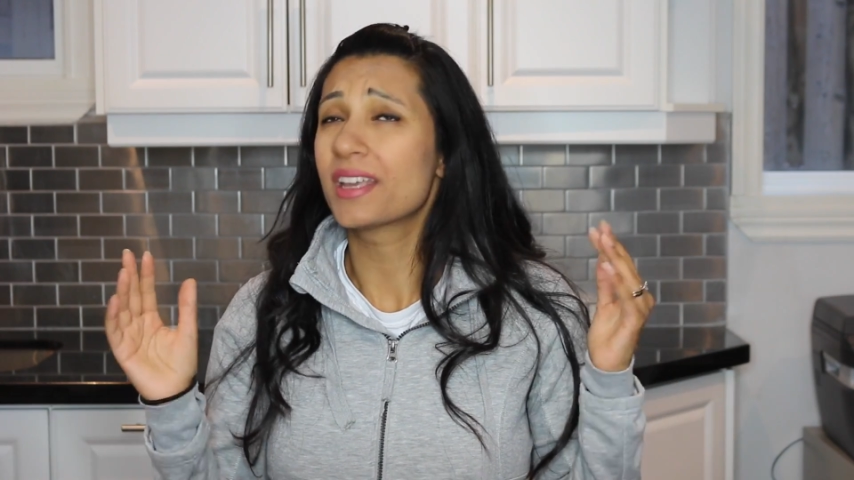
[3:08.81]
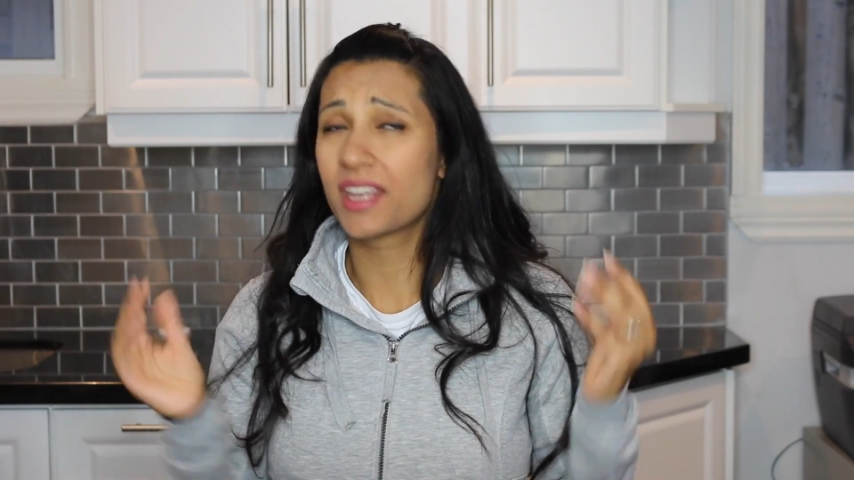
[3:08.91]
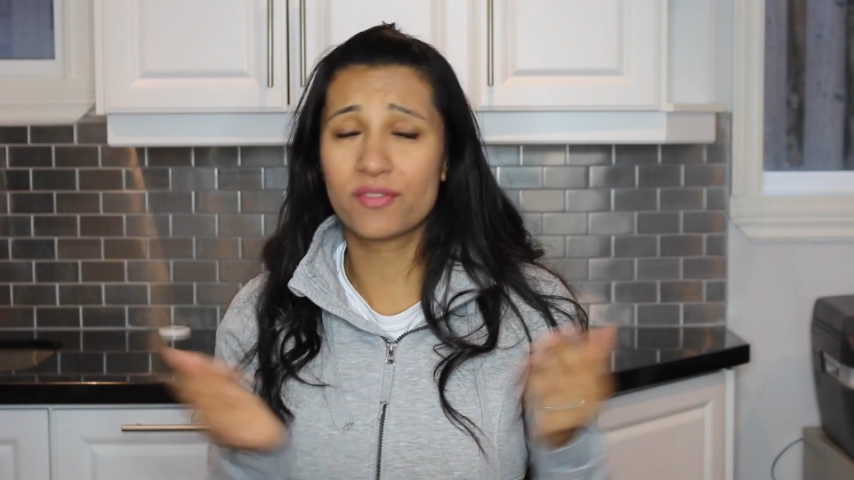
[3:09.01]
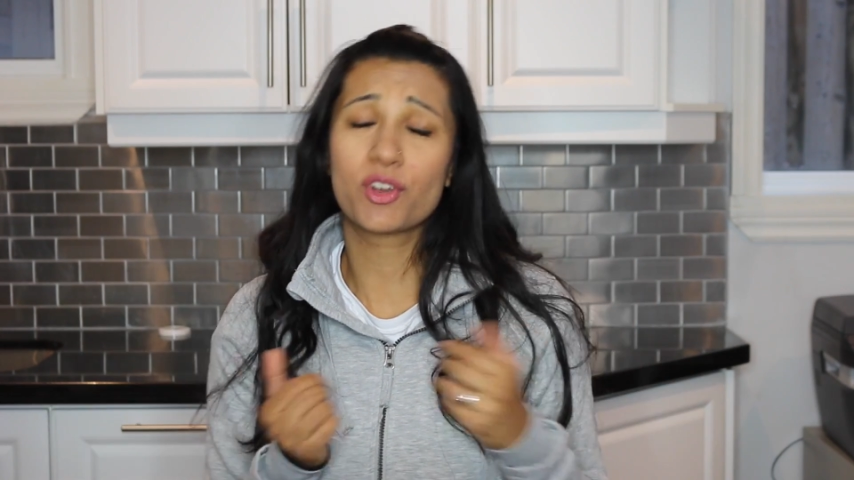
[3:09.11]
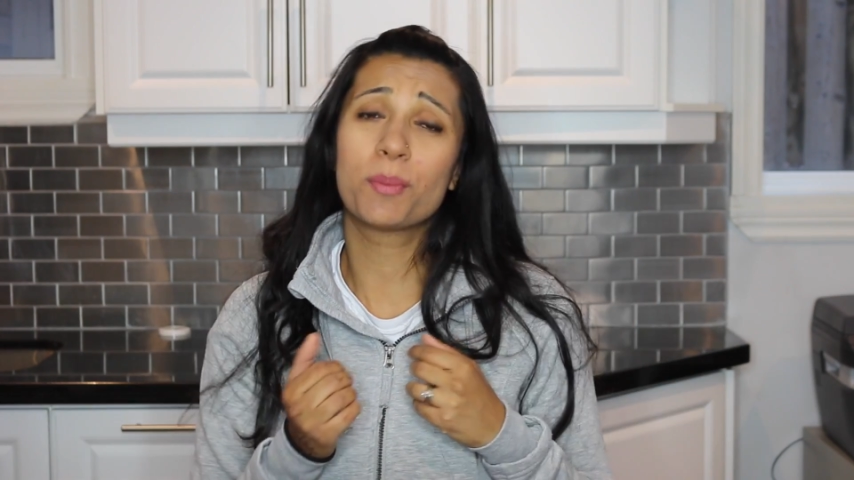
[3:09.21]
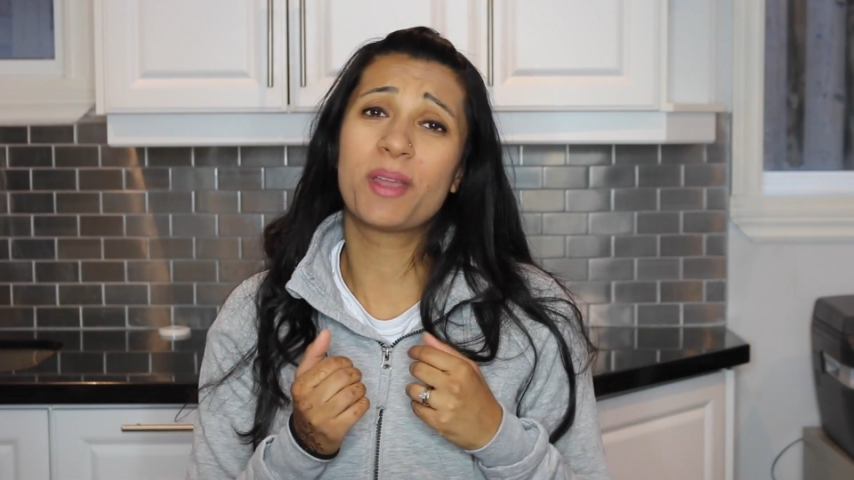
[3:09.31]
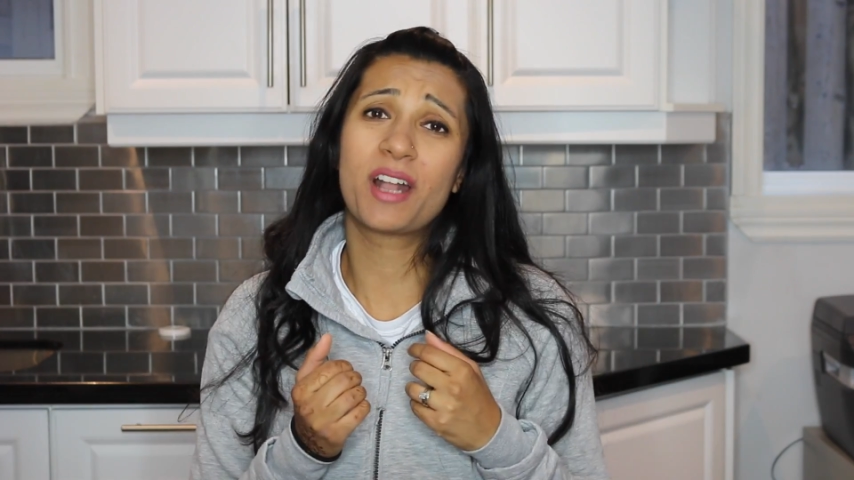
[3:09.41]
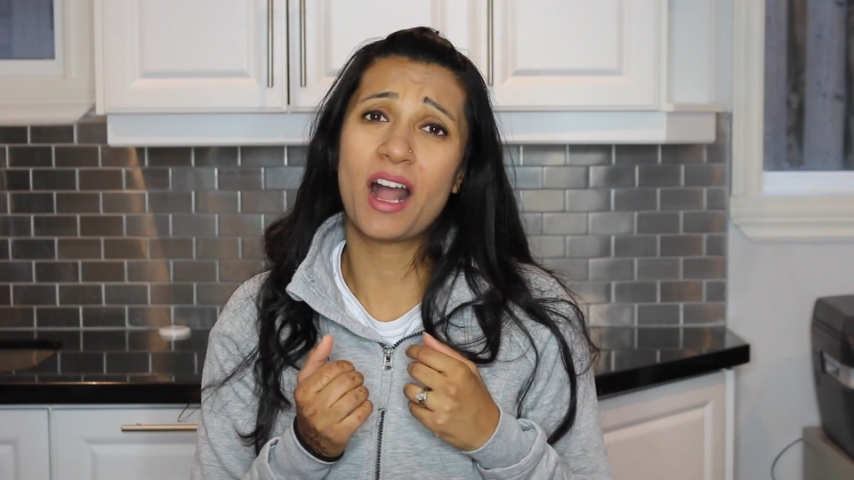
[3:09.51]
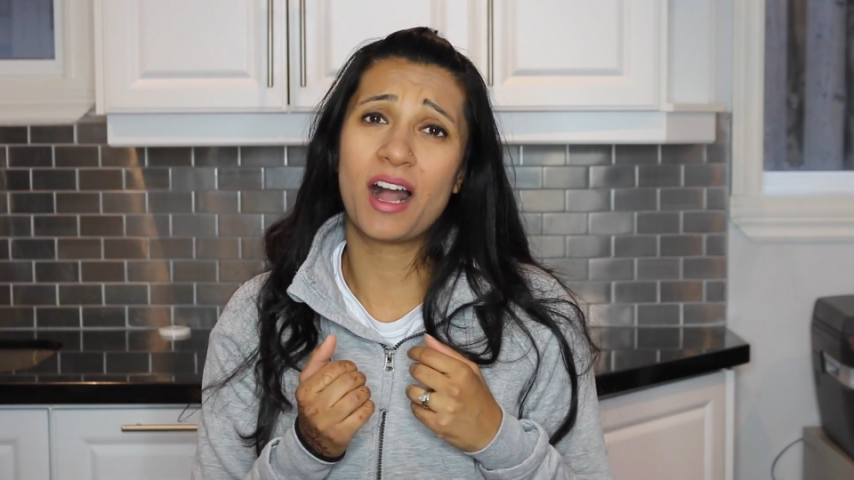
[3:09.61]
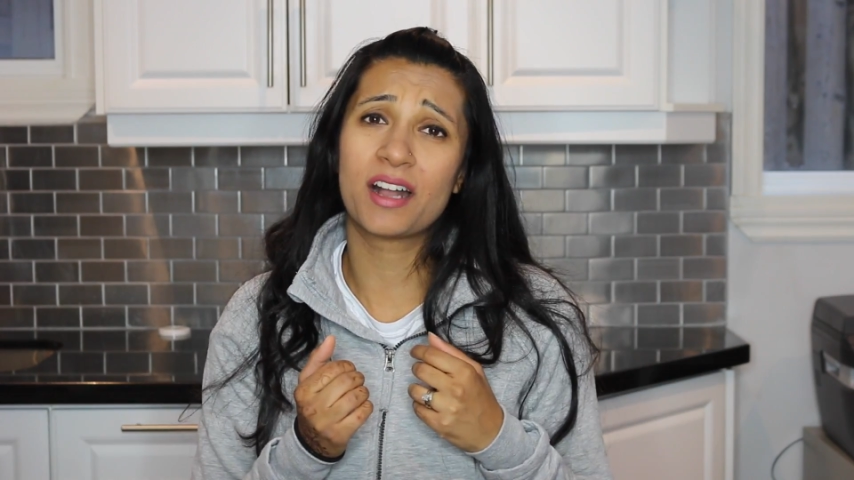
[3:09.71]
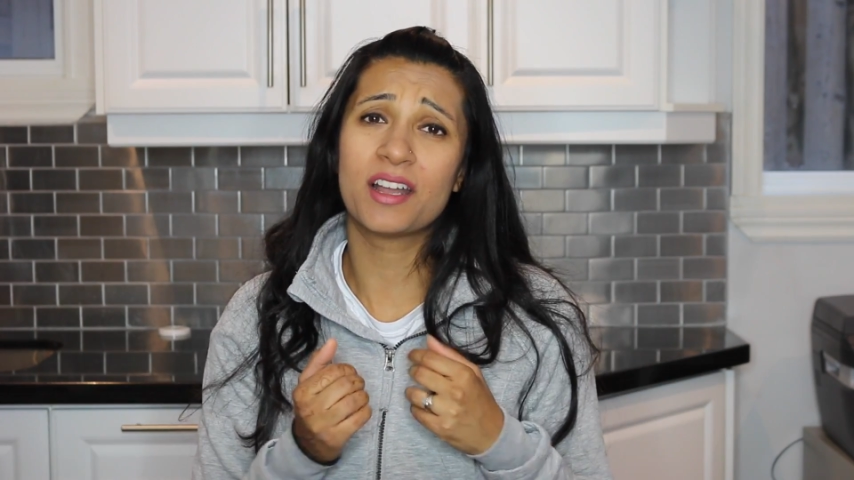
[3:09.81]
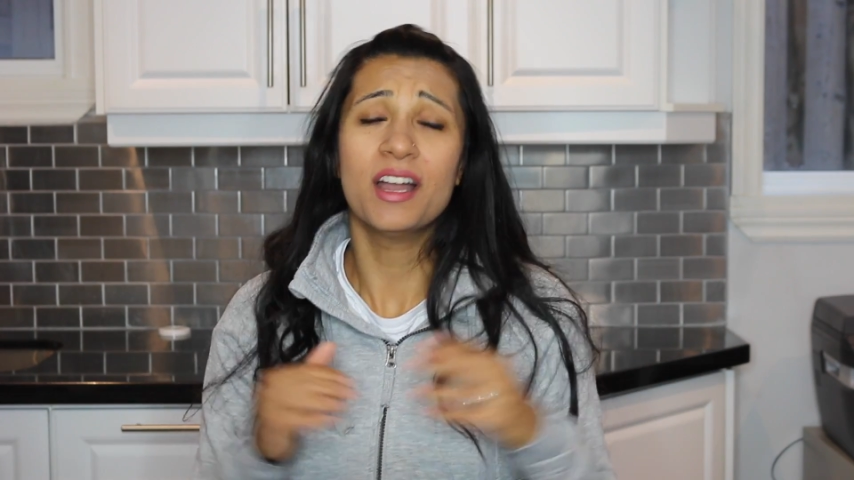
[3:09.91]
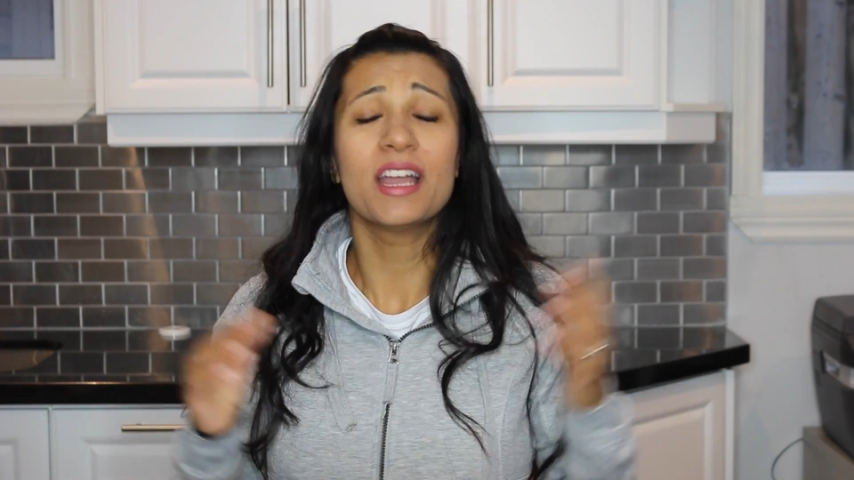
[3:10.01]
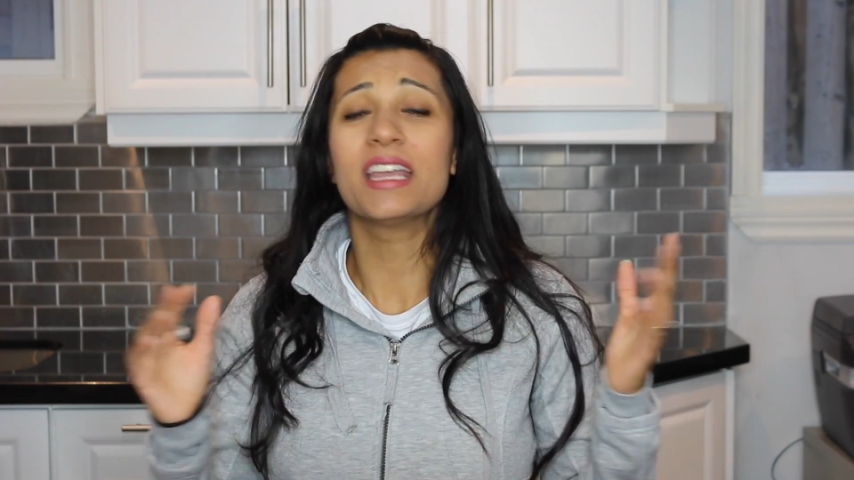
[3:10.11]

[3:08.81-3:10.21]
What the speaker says: give her a big hug.